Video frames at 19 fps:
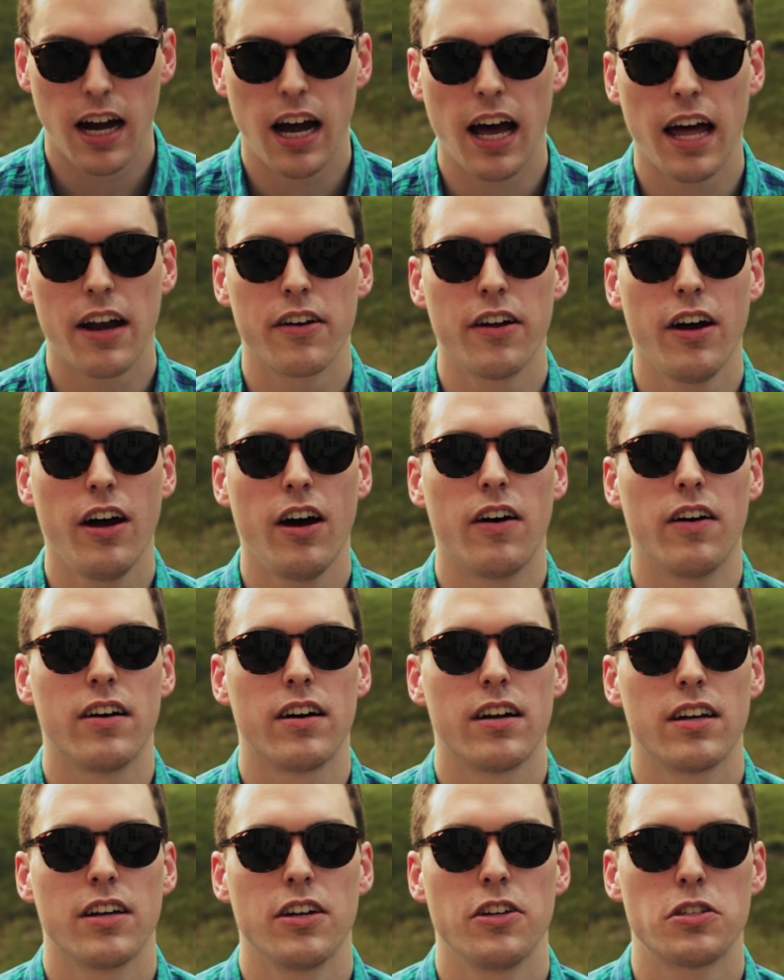I don't know.
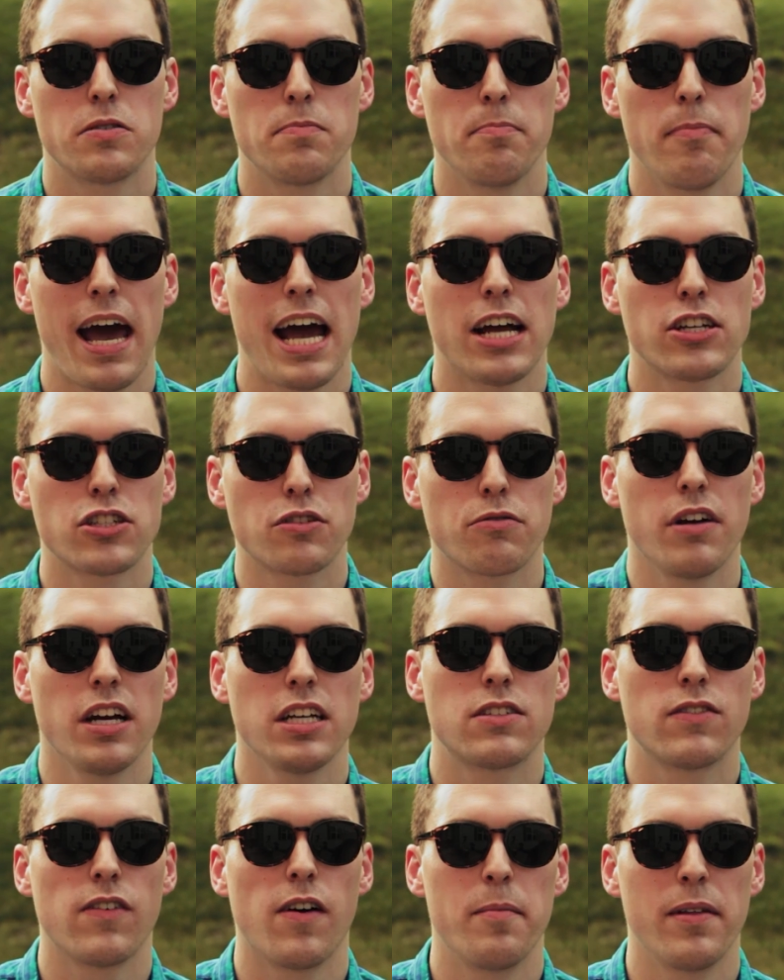You just mash the
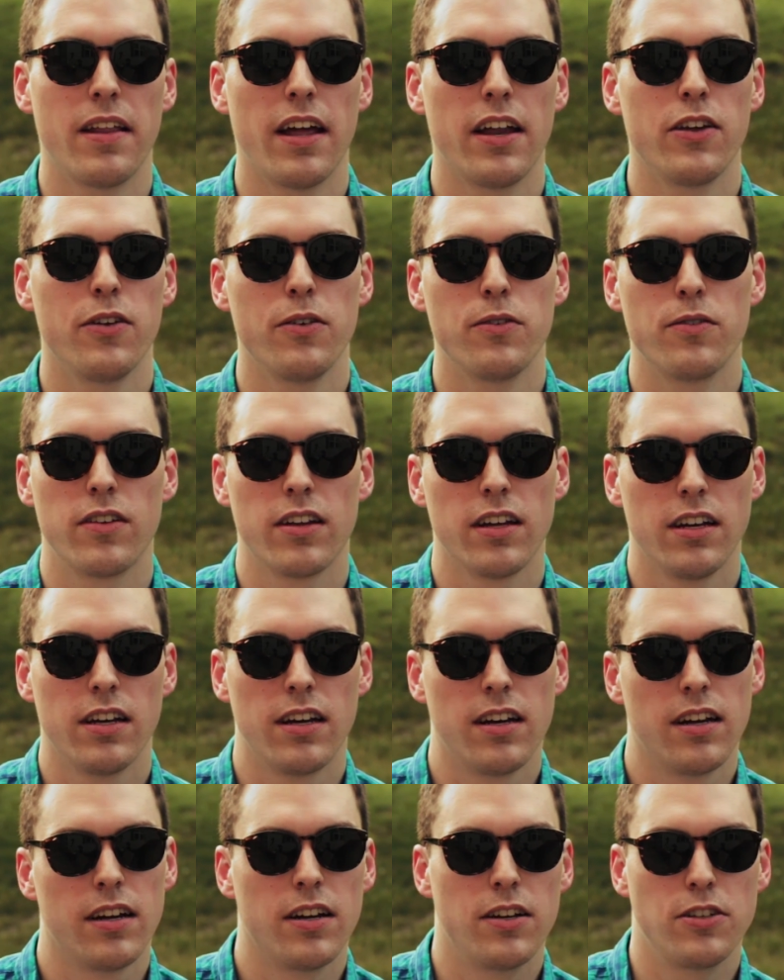rest of them and then you
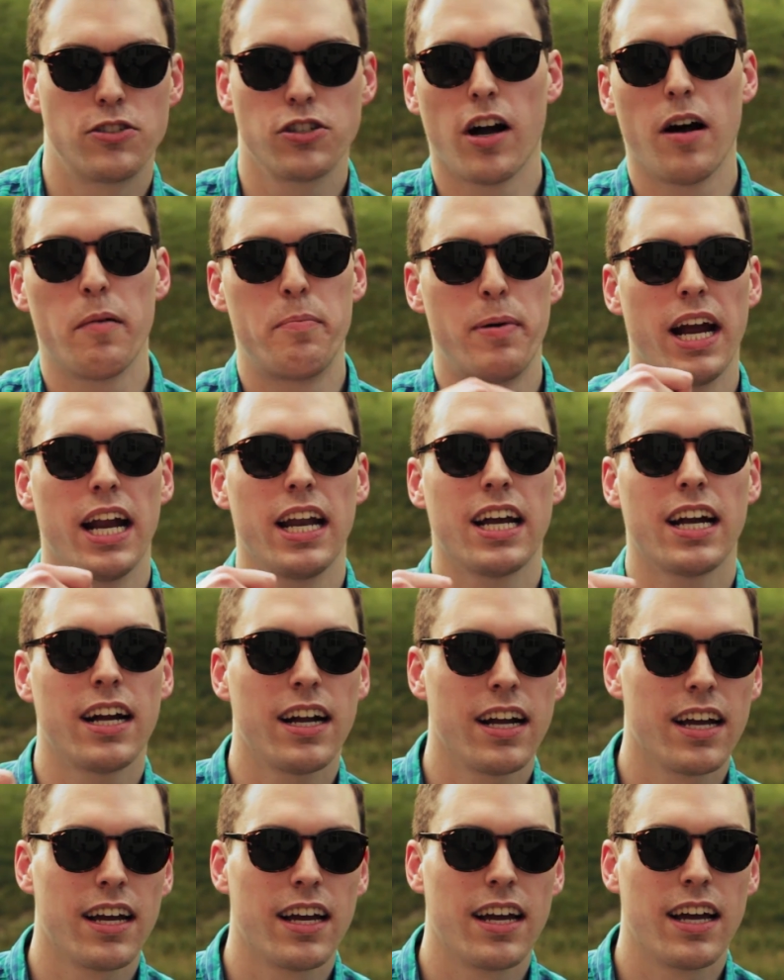draw a painting
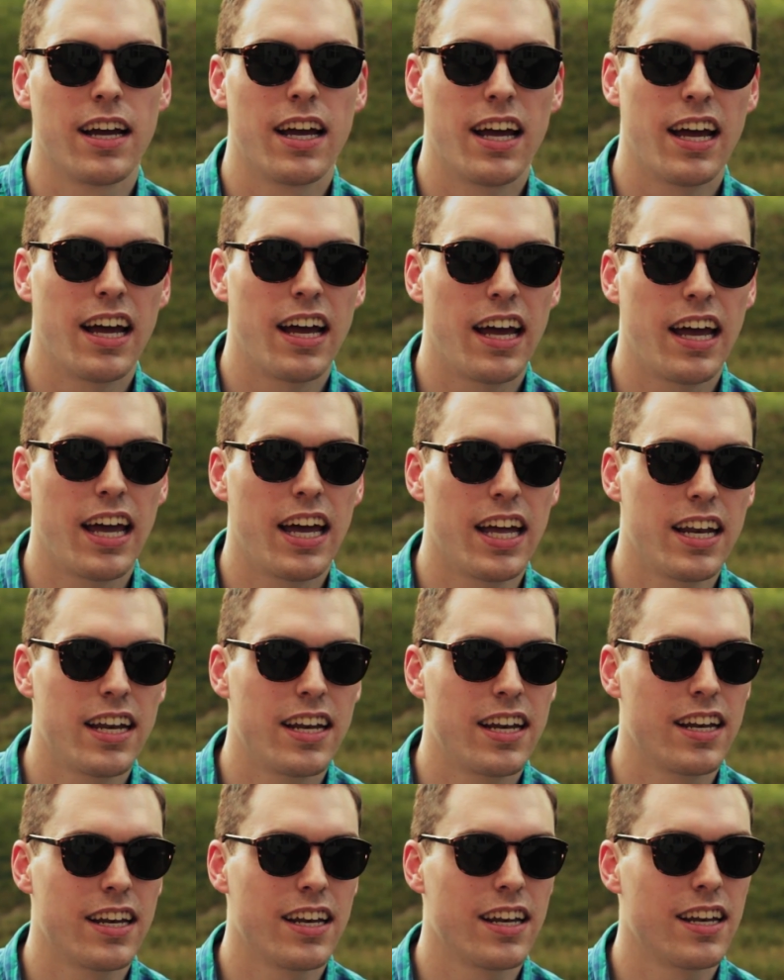
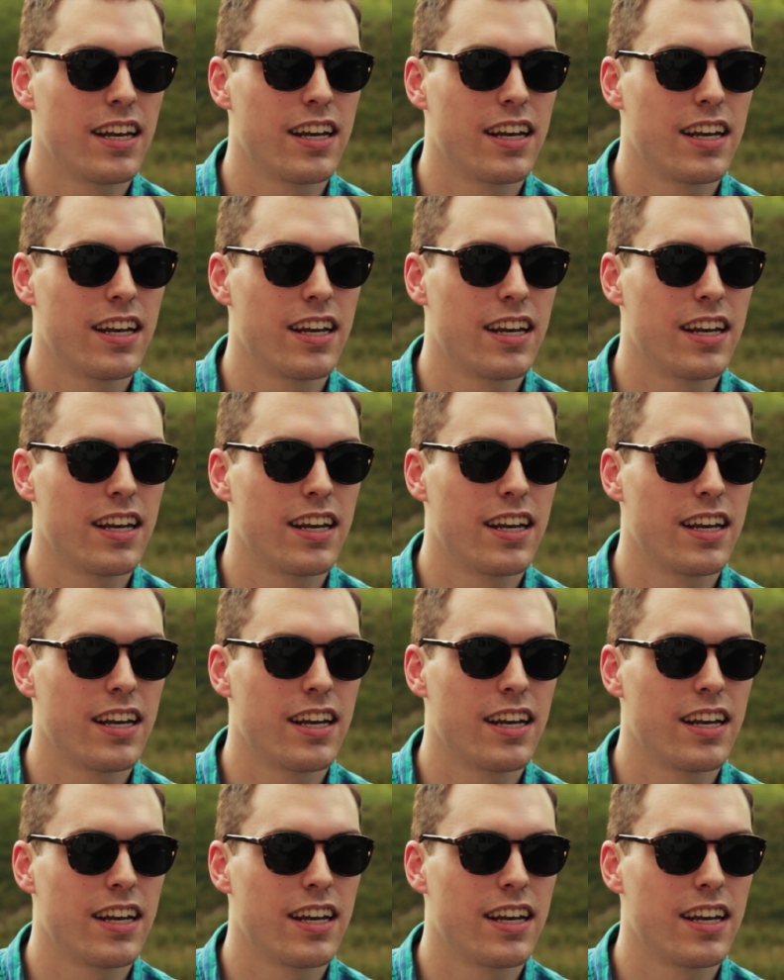and